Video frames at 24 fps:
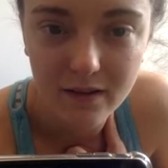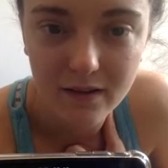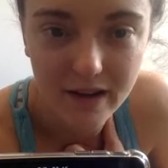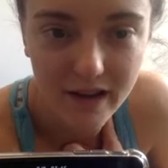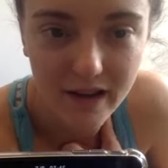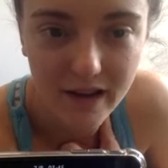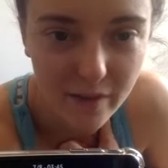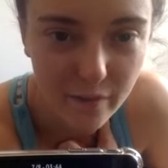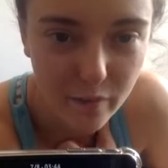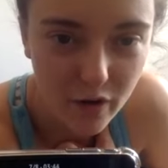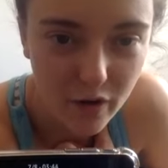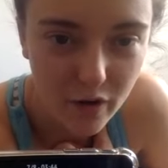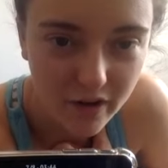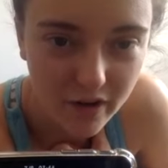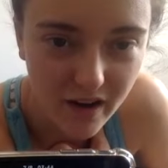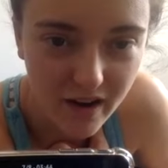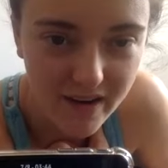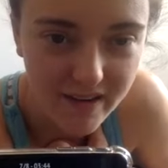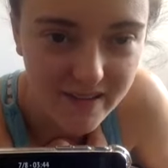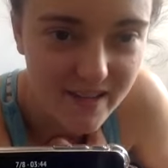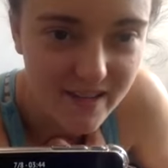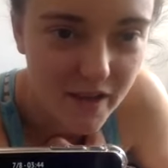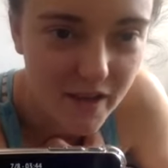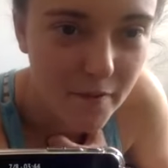Come on,
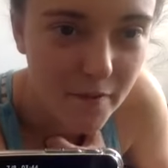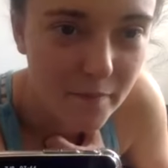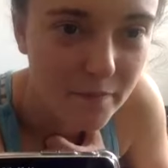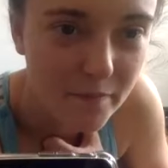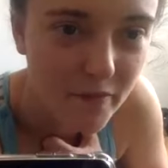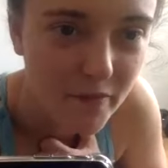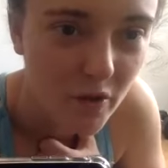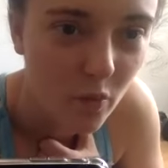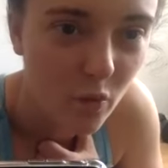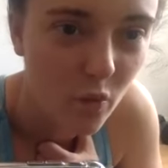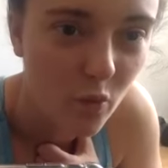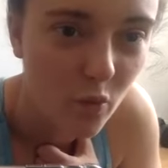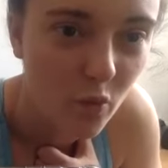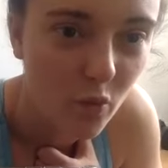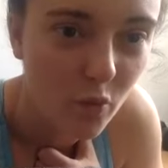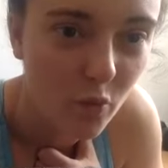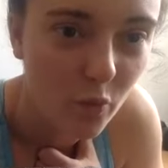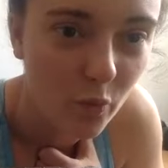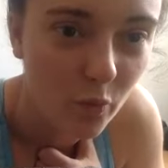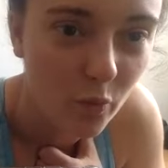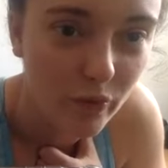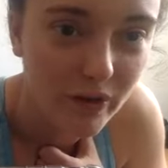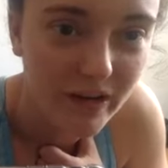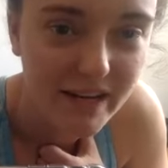guys.
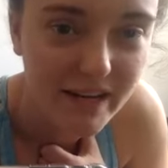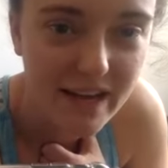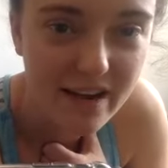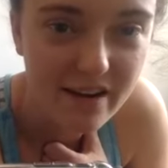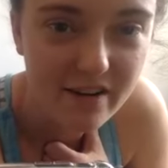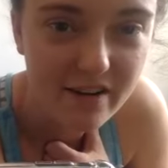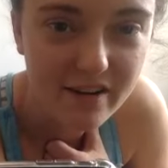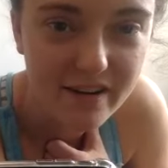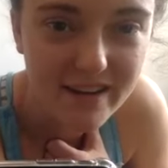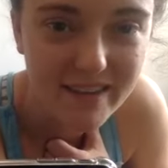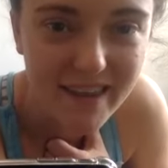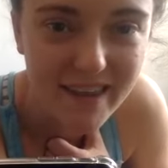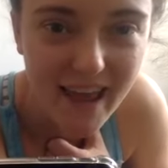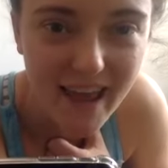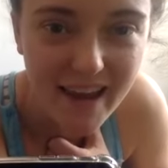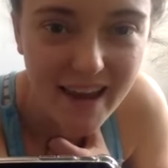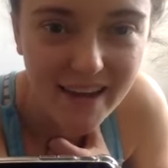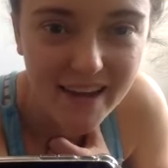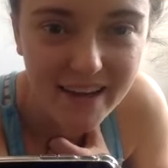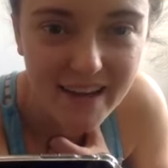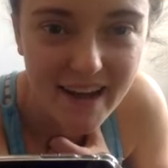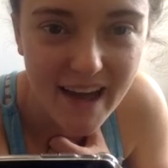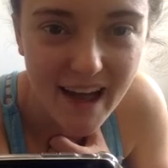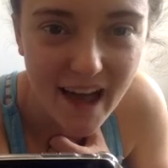We're nearing the
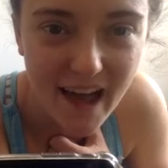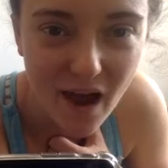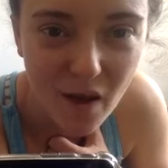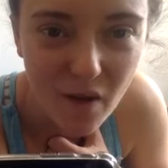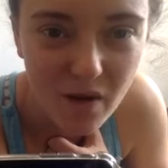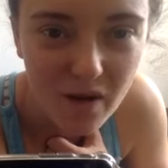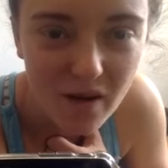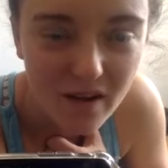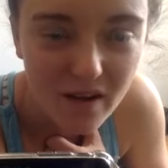end now.